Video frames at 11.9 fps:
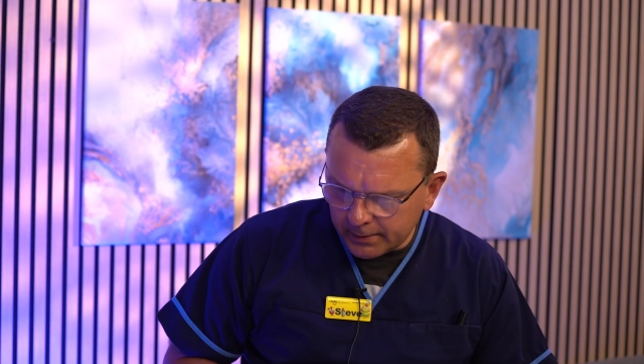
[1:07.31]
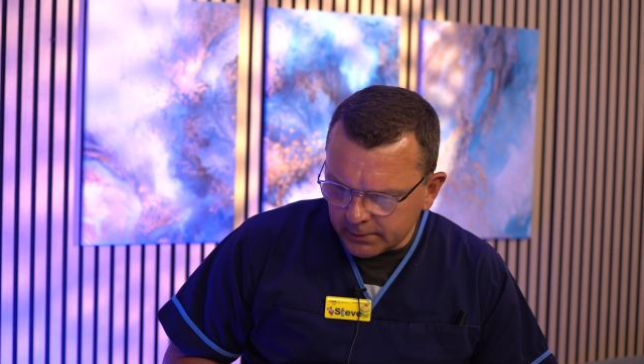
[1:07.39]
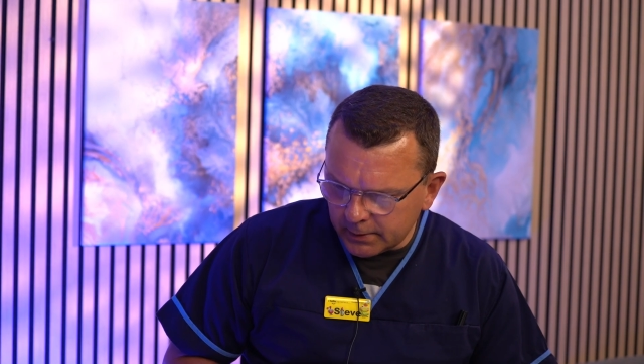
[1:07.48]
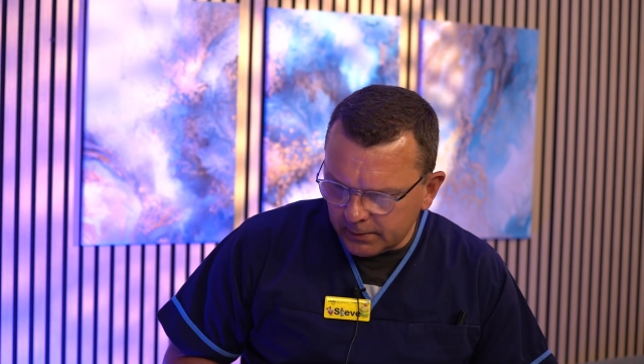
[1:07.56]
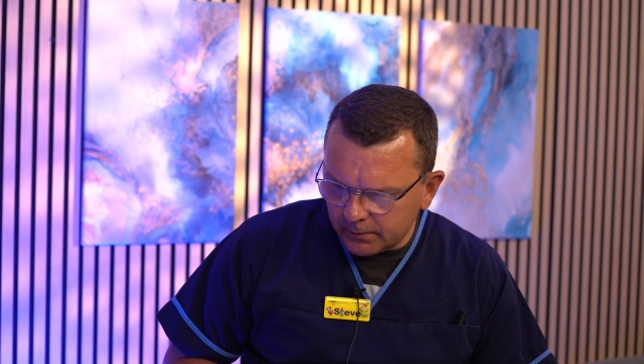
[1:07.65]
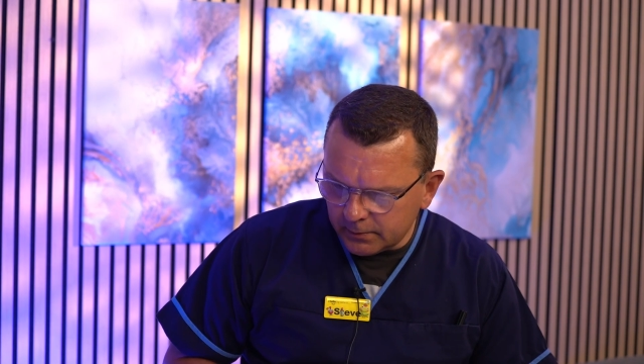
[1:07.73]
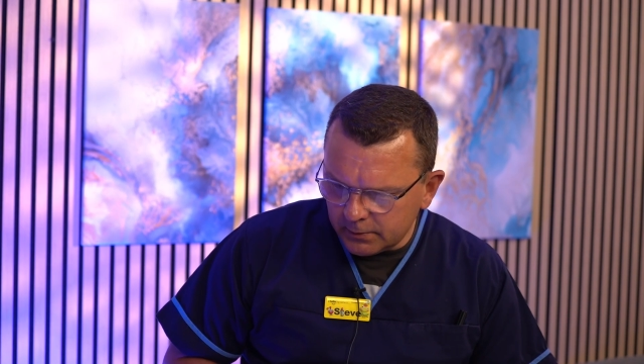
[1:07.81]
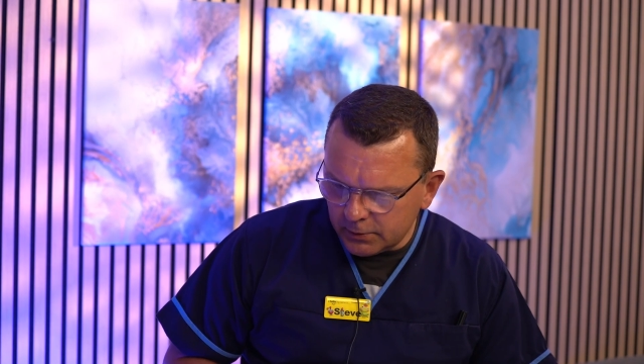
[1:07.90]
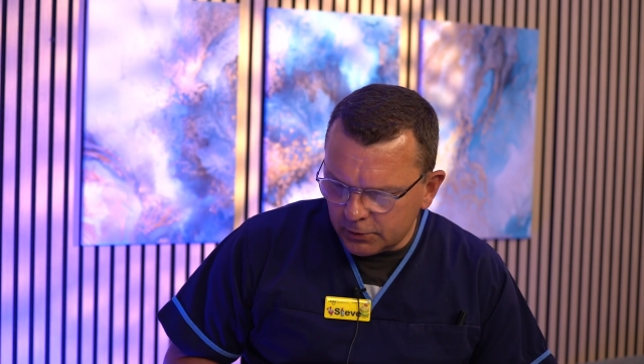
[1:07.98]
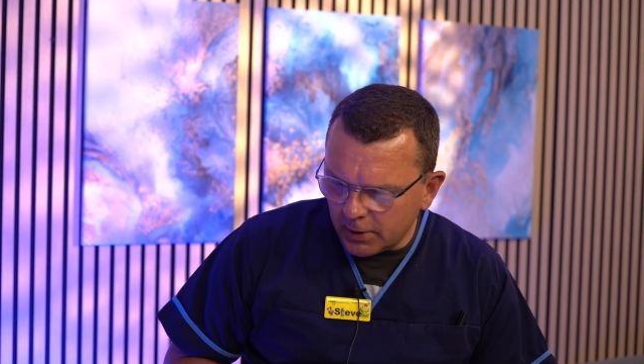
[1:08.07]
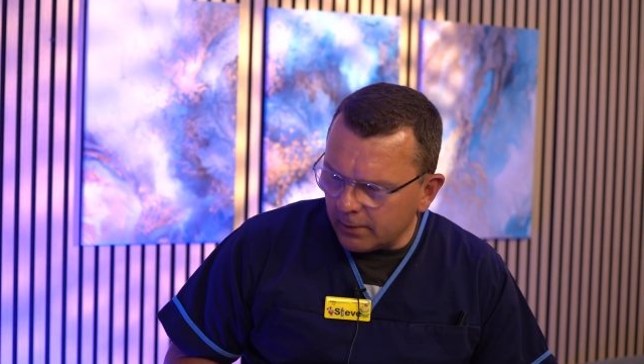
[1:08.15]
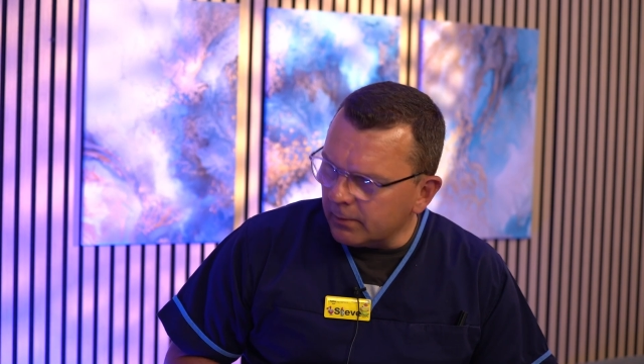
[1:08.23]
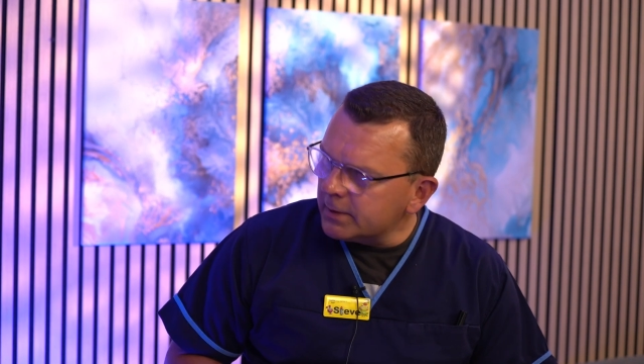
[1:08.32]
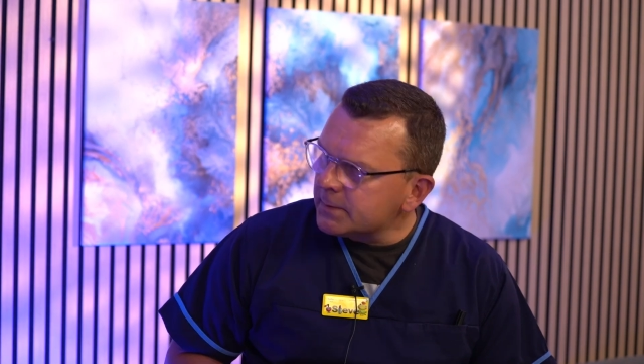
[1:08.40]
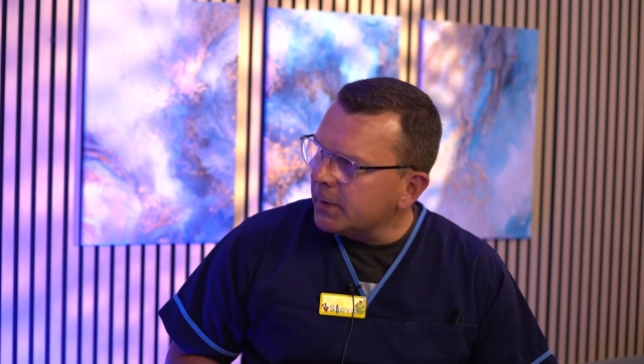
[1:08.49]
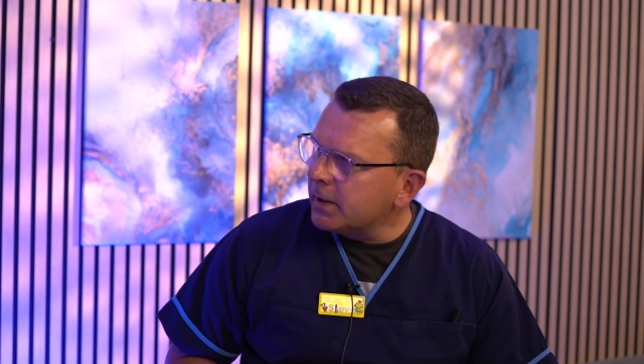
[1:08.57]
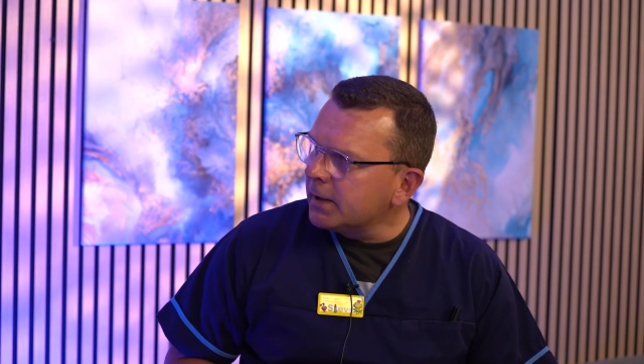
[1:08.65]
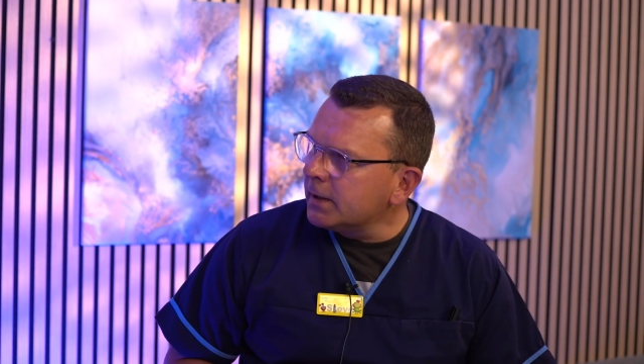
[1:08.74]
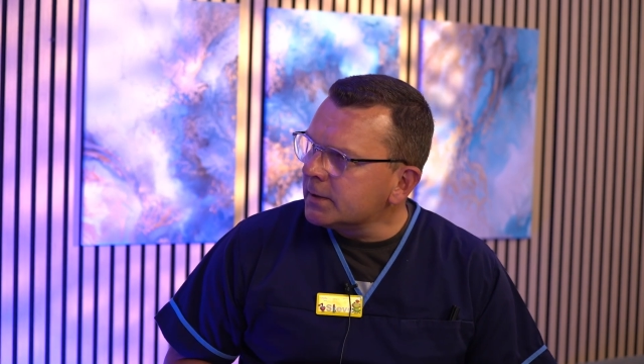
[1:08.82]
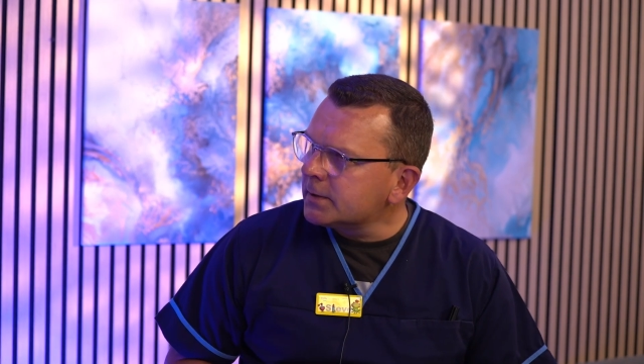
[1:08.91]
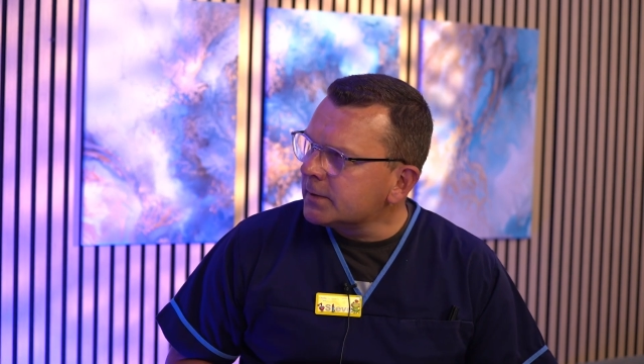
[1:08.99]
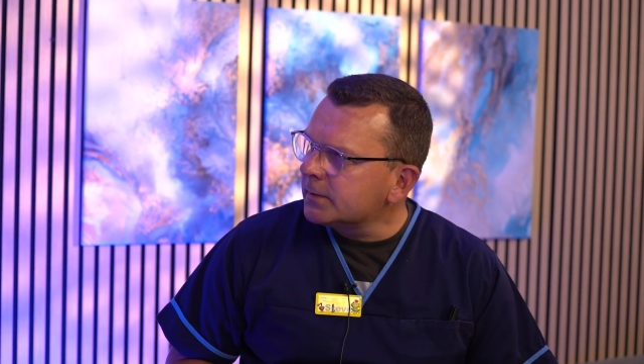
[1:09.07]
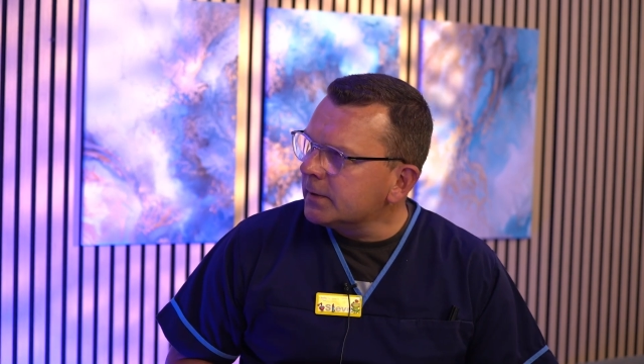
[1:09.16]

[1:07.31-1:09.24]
Do you, generally speaking, it's